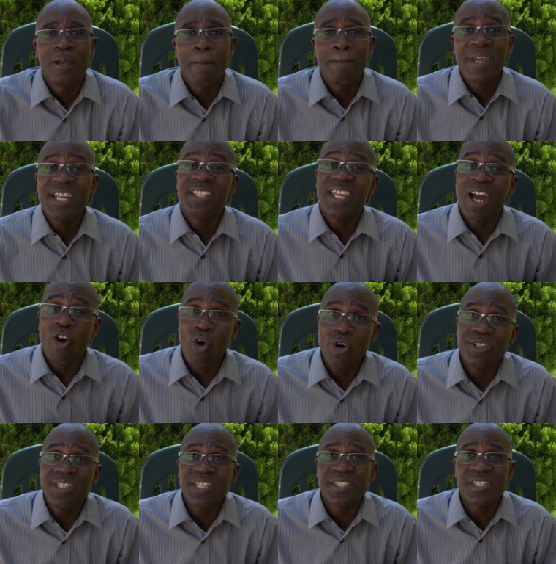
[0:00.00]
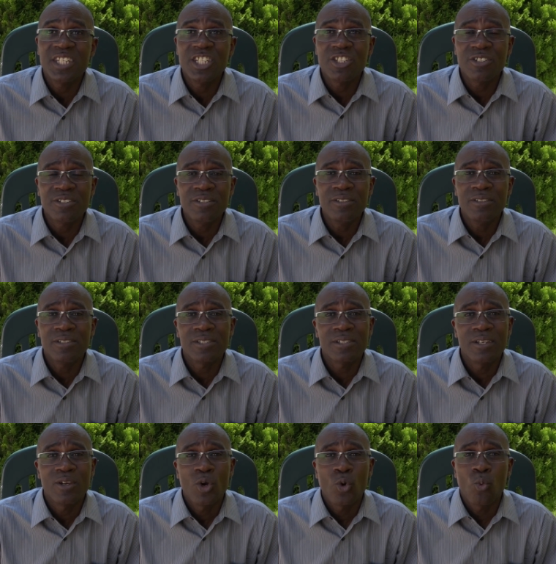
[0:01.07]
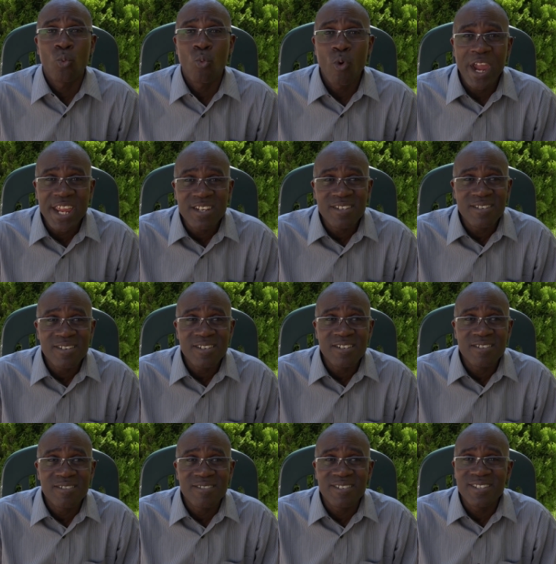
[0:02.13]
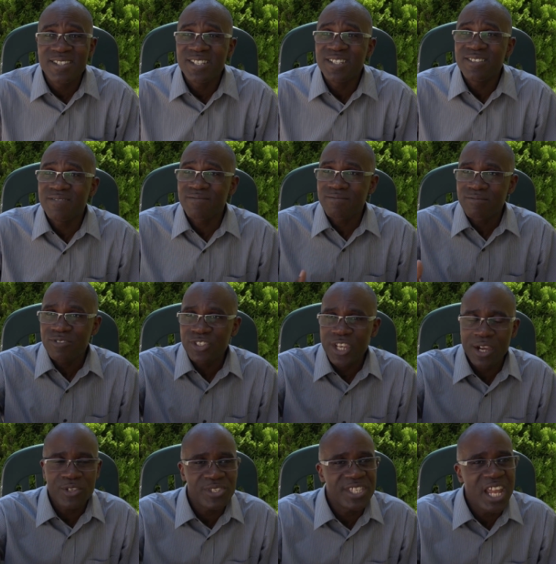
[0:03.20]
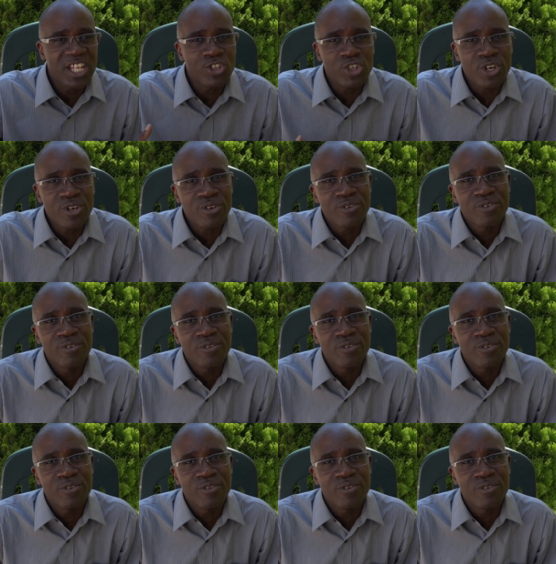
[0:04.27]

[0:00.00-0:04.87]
make their own decisions when there is danger?